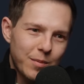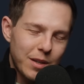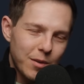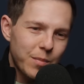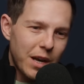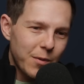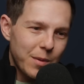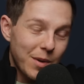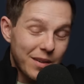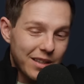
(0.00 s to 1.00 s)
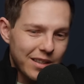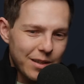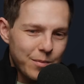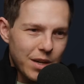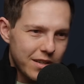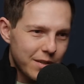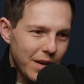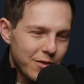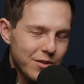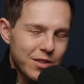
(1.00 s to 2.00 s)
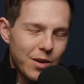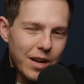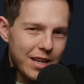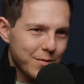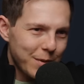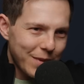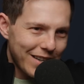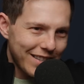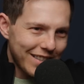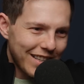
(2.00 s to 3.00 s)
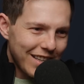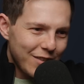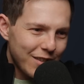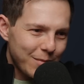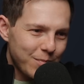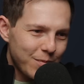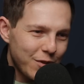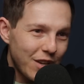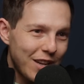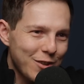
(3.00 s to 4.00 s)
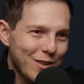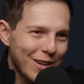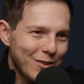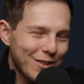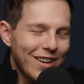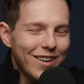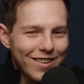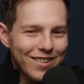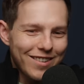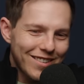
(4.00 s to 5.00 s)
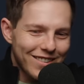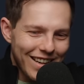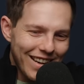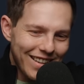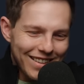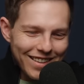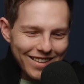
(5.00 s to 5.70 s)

I'm like, oh, by the way, mom, I got like a boxing match. Just don't ask me about it. She's like, she and she thought I was like, oh, okay.